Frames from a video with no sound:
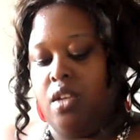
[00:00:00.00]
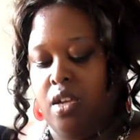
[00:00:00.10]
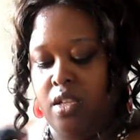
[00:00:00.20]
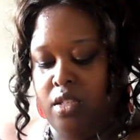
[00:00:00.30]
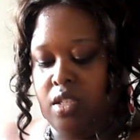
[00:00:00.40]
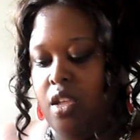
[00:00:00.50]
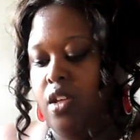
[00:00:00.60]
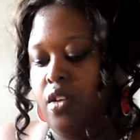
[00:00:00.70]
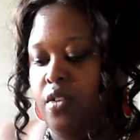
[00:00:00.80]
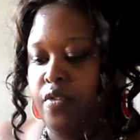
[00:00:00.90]
on
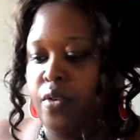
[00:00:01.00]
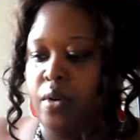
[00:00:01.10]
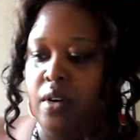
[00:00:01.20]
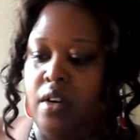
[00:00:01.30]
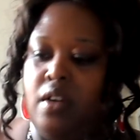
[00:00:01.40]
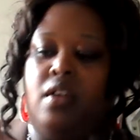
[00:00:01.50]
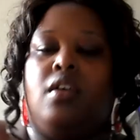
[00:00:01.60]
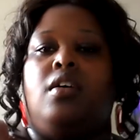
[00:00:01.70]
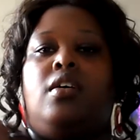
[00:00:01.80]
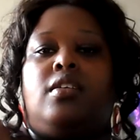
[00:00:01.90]
sale for
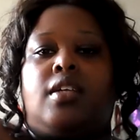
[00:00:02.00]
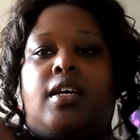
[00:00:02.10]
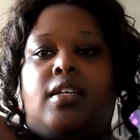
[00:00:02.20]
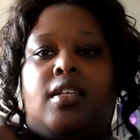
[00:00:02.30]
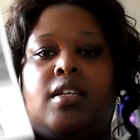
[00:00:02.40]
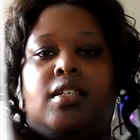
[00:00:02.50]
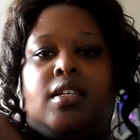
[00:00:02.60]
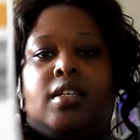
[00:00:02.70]
$9.99